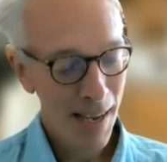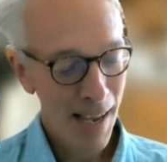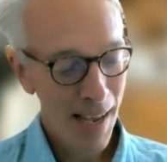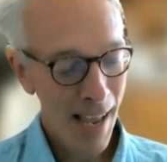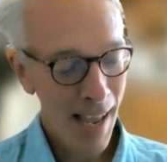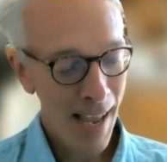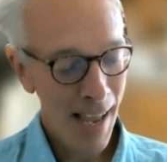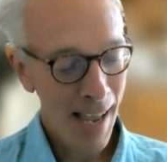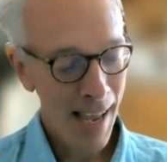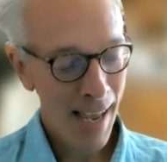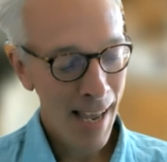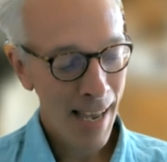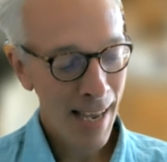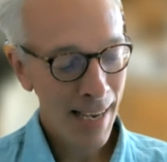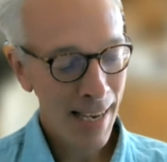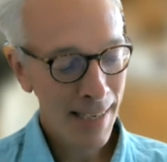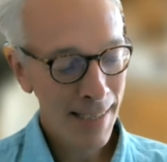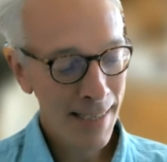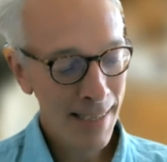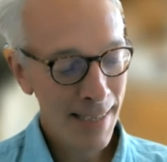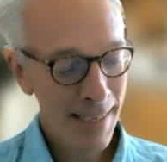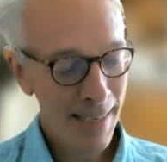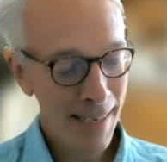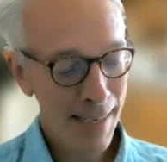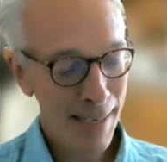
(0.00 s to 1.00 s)

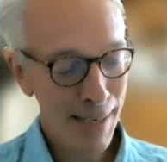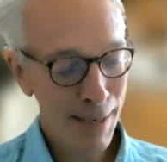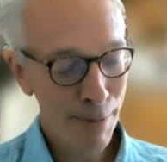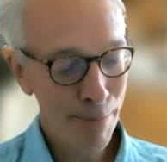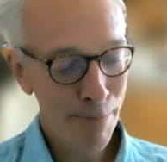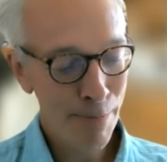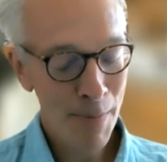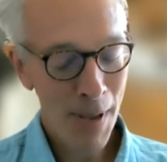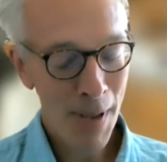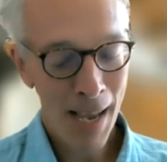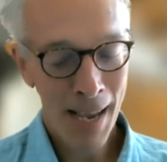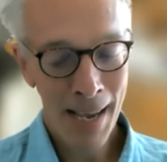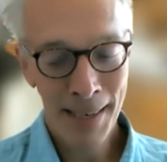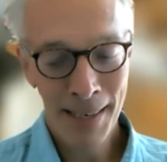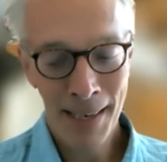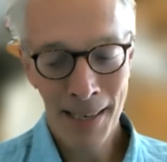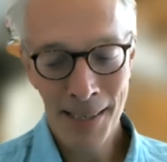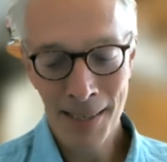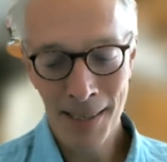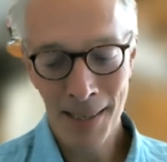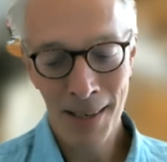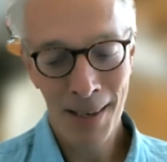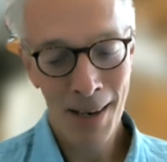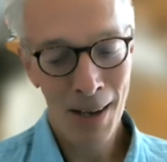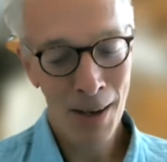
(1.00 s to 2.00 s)
and there's
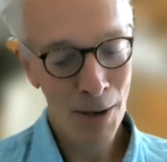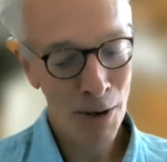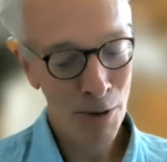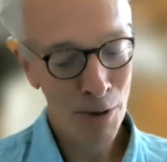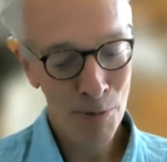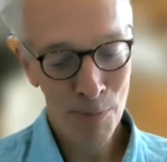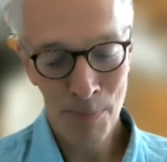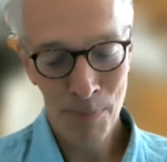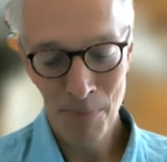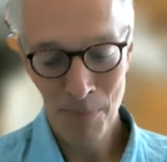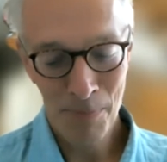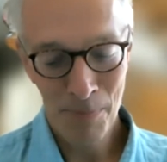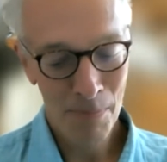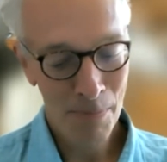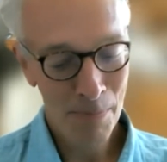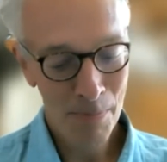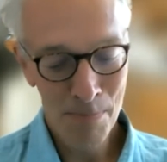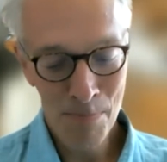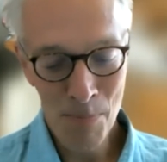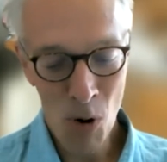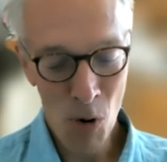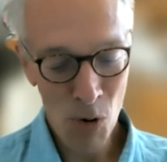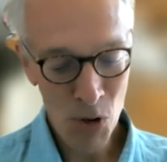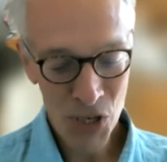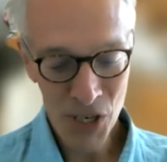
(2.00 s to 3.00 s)
a lot of
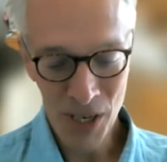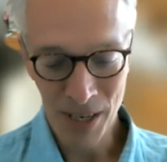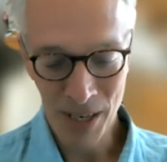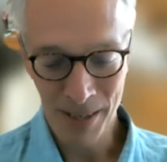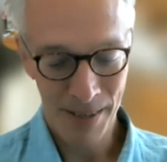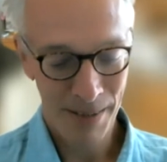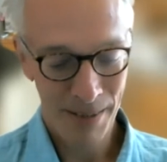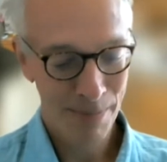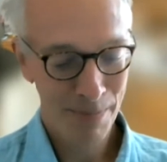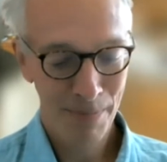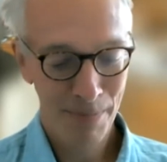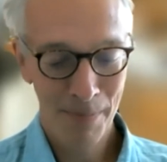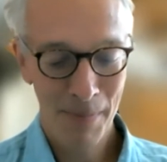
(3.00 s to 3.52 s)
motion.